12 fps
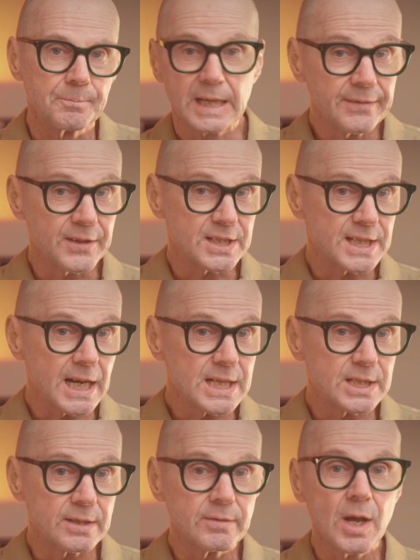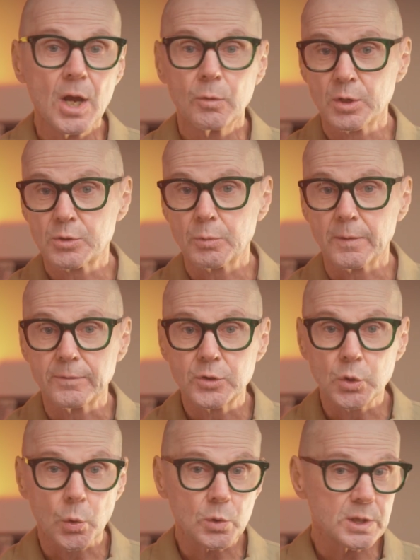In the dative, which we've
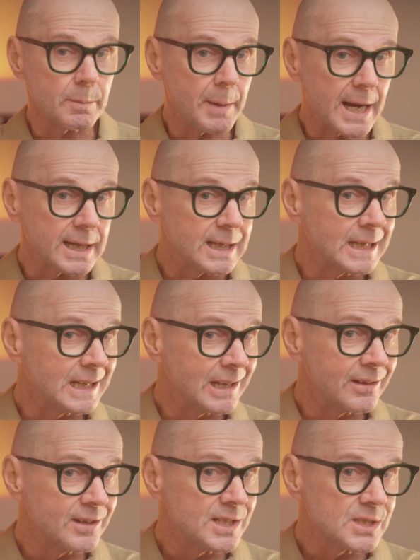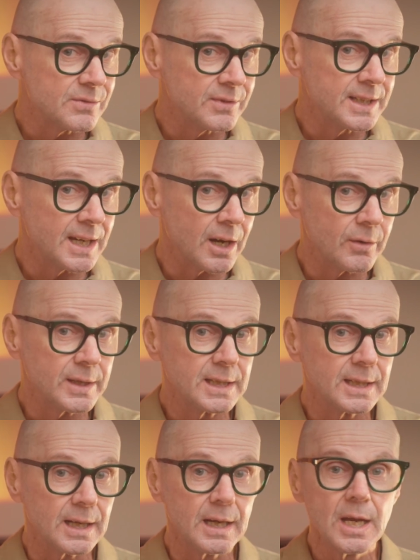talked about in this video
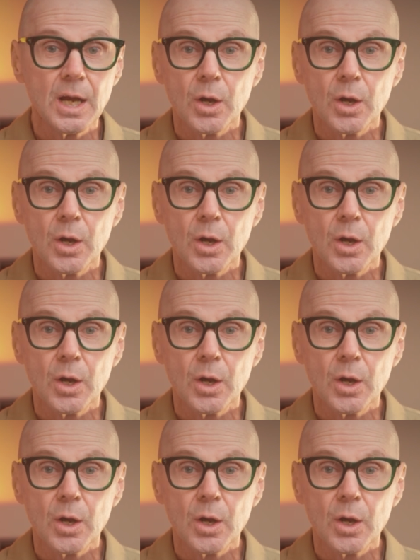here,